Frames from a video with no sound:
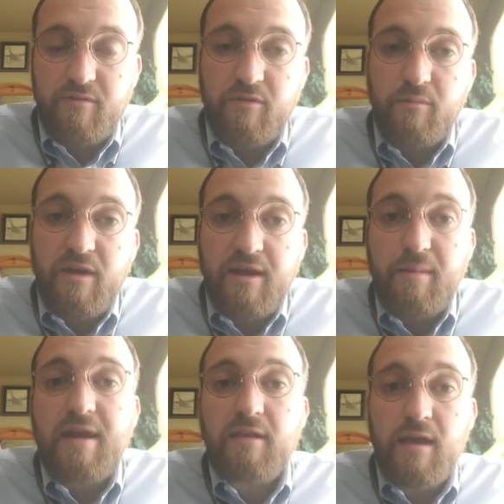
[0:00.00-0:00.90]
So it'll be a
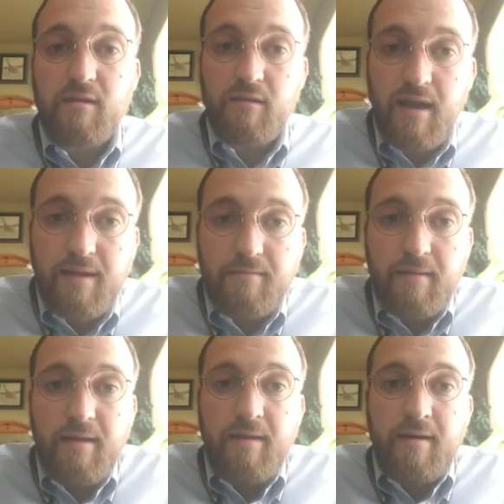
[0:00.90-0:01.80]
command line client.
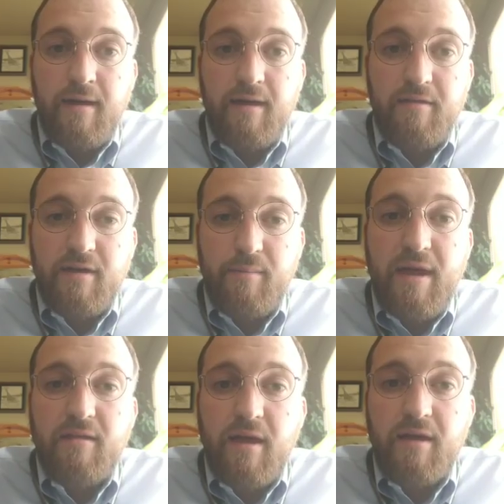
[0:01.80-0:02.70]
The
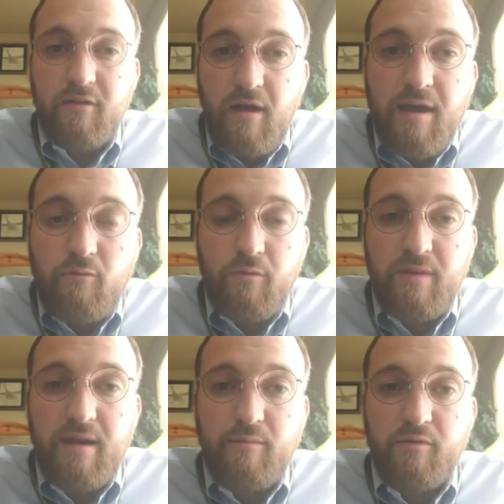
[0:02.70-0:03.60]
command line client will
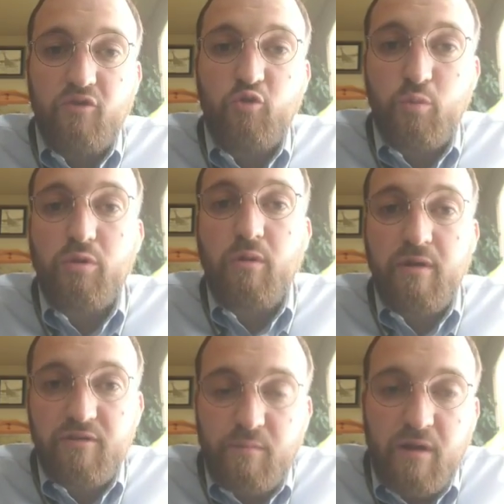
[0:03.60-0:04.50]
be able to
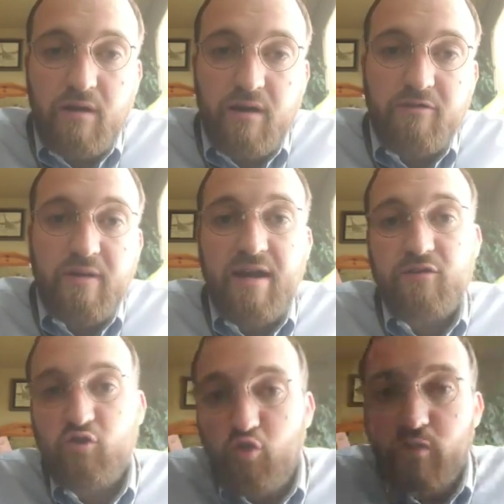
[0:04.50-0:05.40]
deploy smart
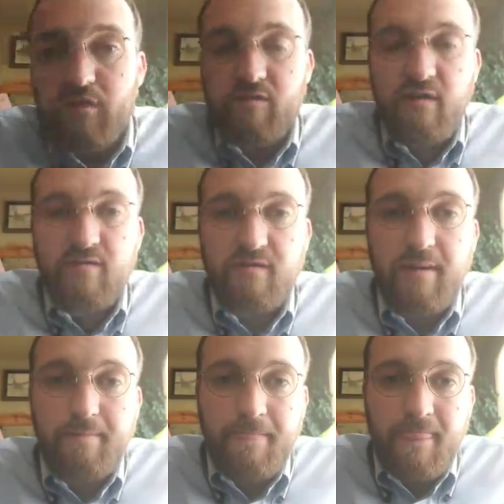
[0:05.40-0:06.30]
contracts to this
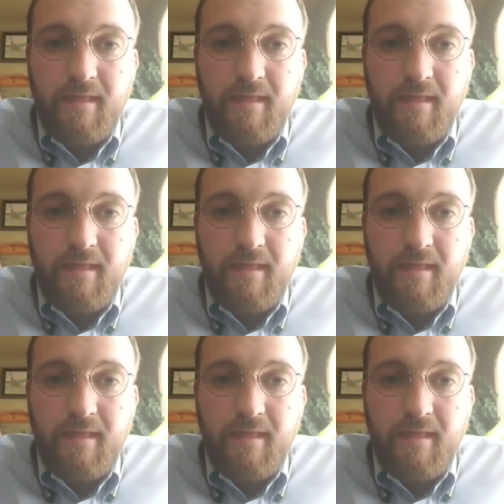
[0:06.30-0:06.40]
testnet.